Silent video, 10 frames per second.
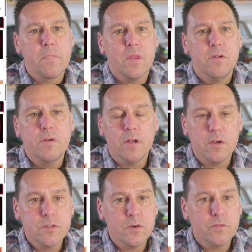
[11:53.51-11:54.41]
You can
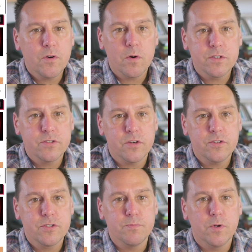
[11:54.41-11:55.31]
also, of course,
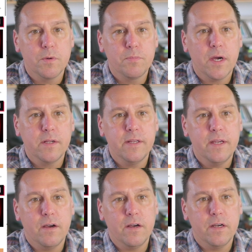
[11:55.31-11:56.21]
search more
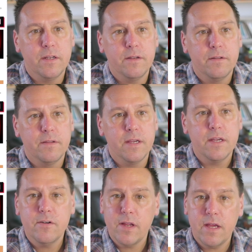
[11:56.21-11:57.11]
broadly on the
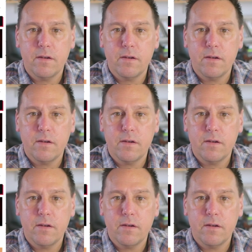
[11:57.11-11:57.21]
internet